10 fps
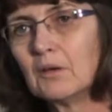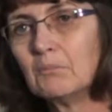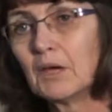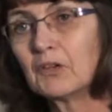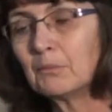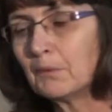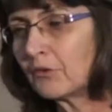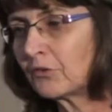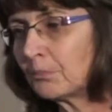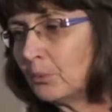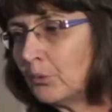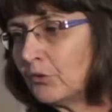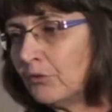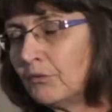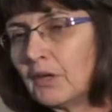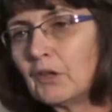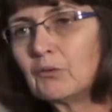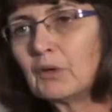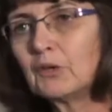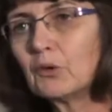Management is supportive, and
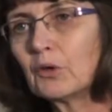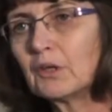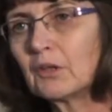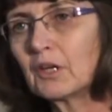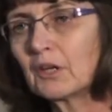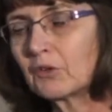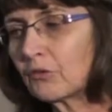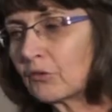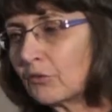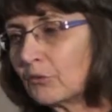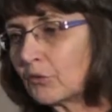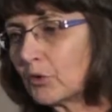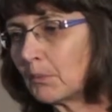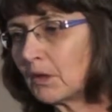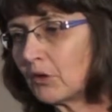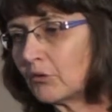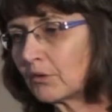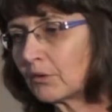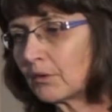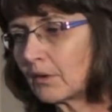there's really no indication for
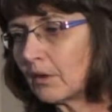termination